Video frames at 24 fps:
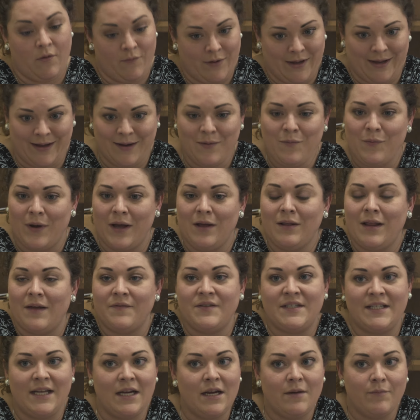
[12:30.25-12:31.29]
Okay, well,
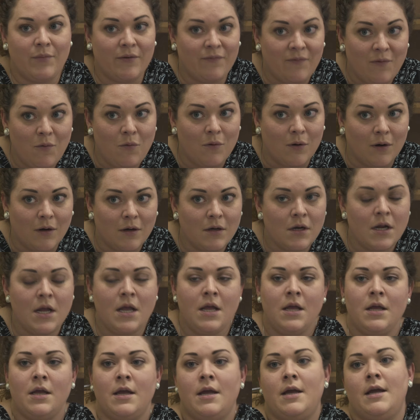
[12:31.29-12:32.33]
I've seen it before,
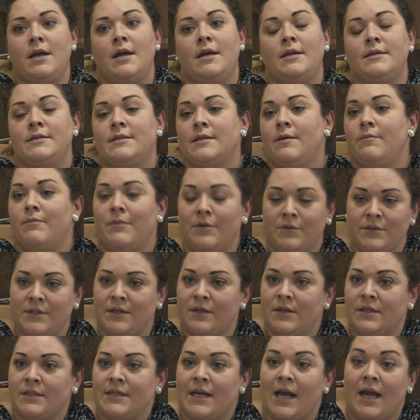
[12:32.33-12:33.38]
and
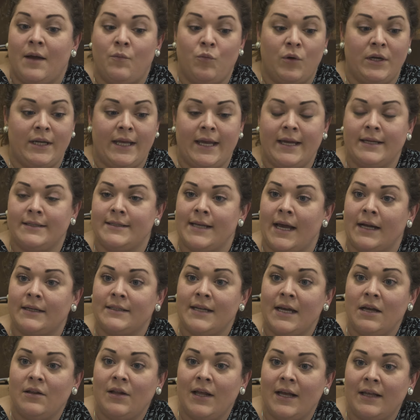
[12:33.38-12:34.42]
most of the time when kids
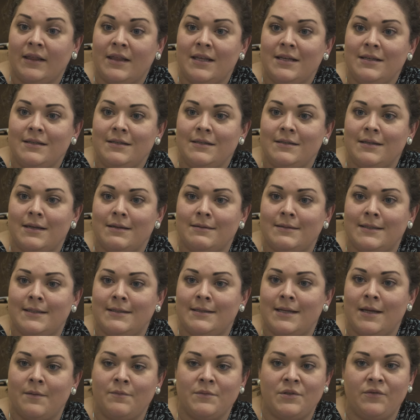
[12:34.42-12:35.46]
act out like this, it
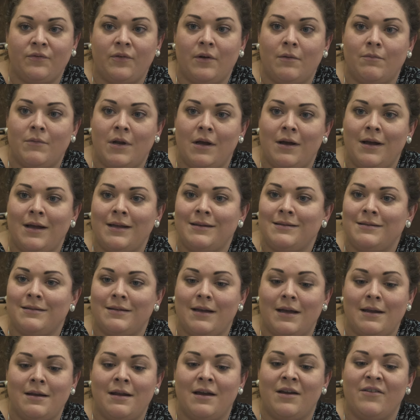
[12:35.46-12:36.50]
stems from not
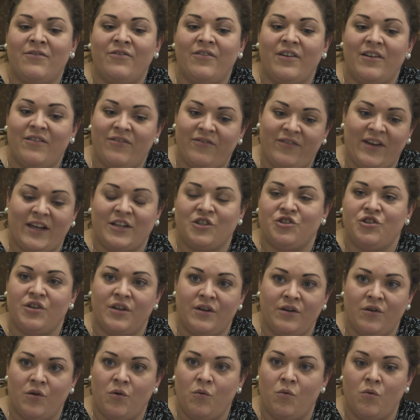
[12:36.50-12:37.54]
enough
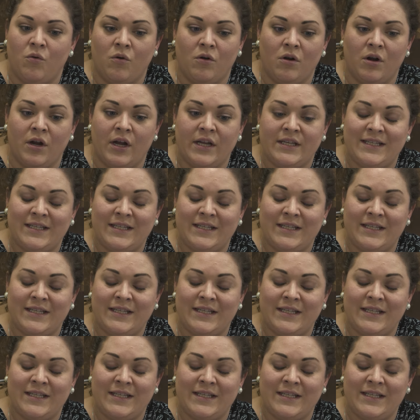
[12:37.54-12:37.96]
affection or